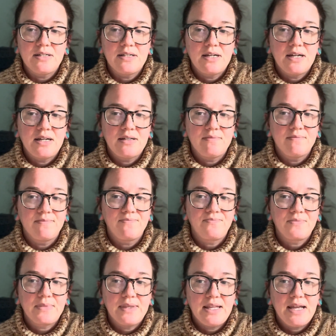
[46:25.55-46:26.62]
And
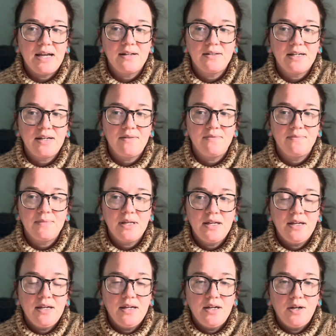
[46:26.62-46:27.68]
Haley
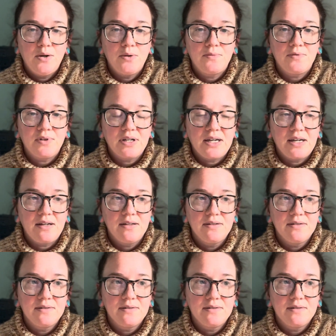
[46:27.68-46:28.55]
hopefully